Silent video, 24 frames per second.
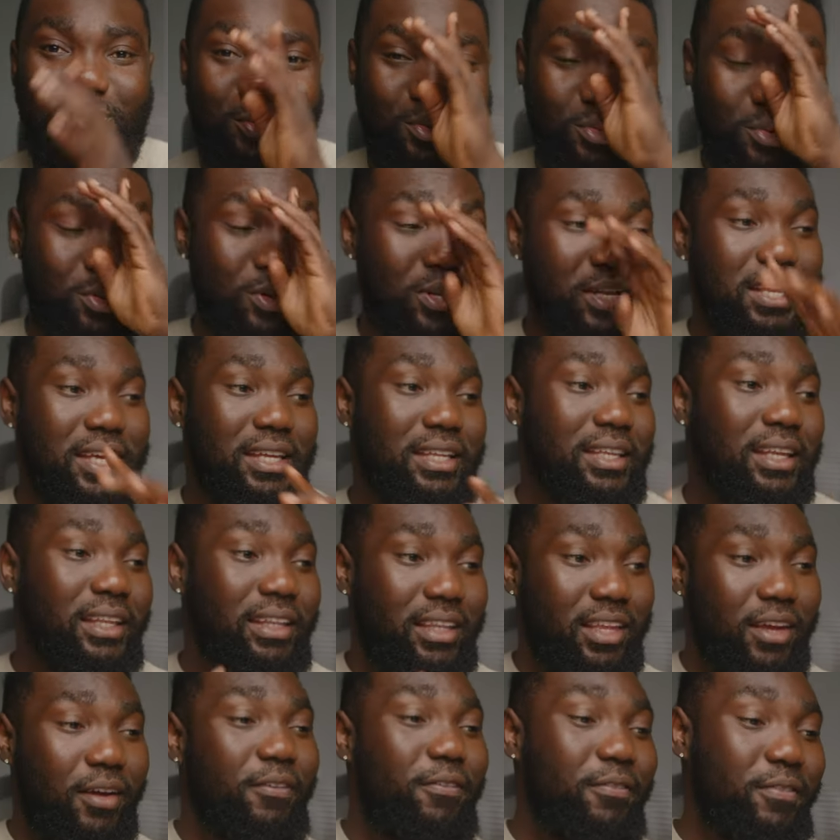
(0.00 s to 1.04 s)
So the
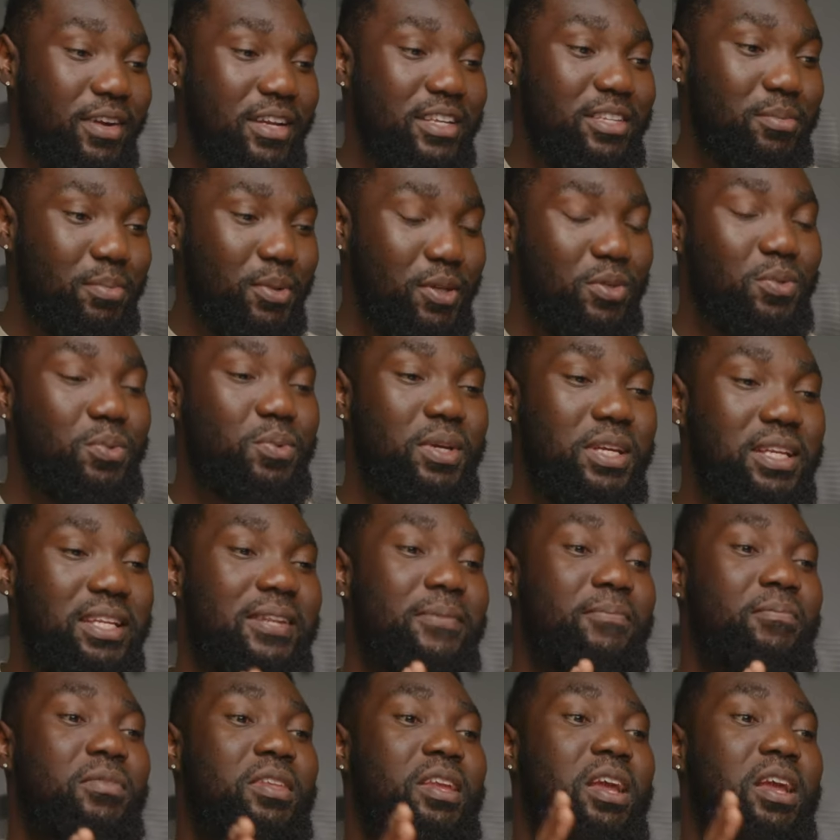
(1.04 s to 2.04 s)
difference between